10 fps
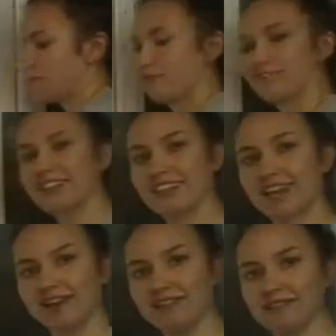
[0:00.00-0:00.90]
There you
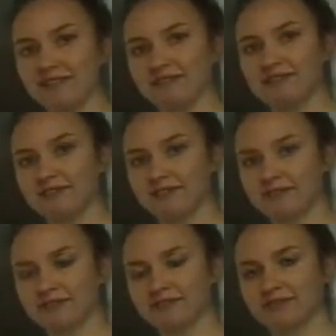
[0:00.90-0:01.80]
go.
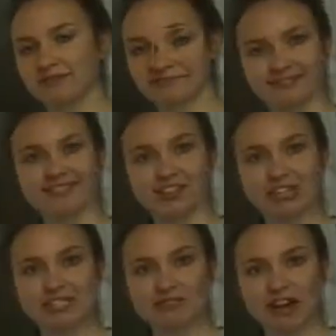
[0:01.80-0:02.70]

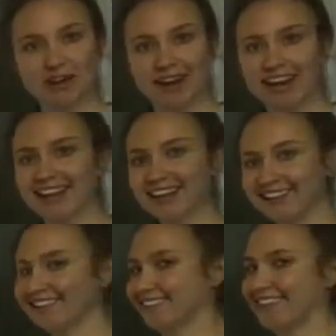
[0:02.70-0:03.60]
Looks fair, right?
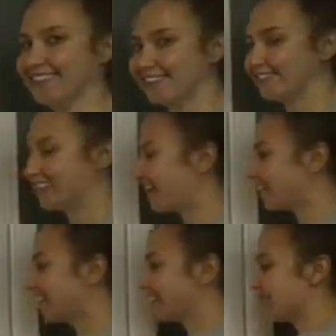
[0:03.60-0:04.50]
Well, not
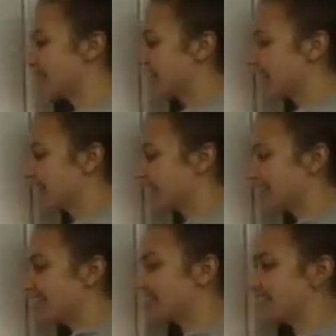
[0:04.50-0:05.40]
really, because
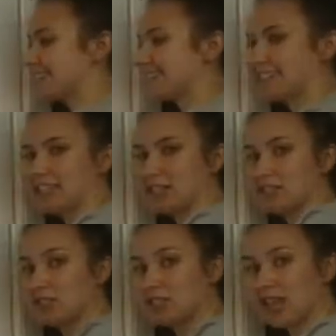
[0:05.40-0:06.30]
this is a
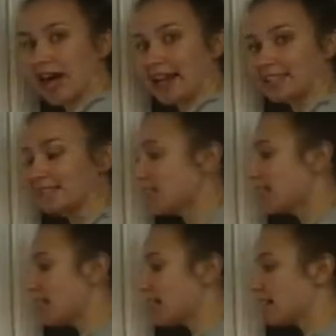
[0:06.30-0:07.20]
huge slice.
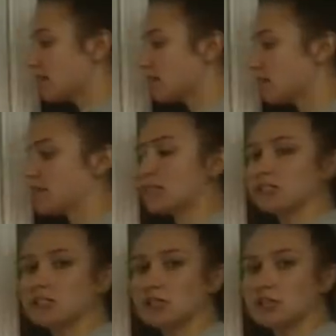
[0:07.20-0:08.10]
And even though
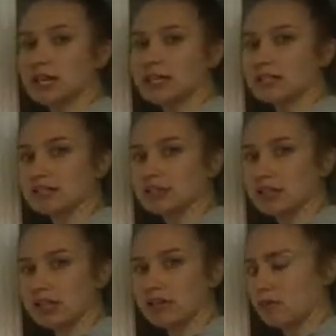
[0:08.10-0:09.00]
these 2 slices are
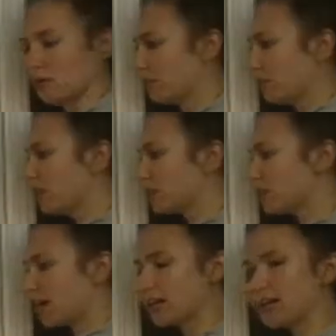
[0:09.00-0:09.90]
equal, they're
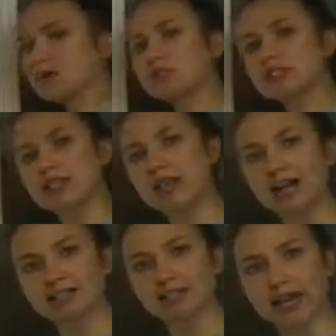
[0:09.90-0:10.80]
not equal to
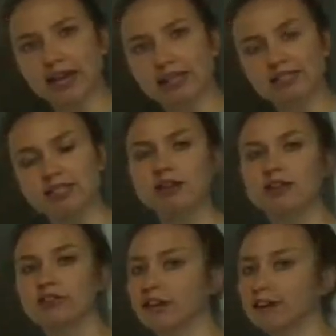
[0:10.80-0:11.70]
that slice.
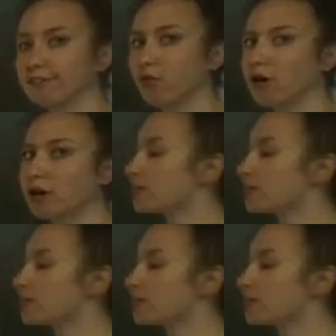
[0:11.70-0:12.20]
Therefore,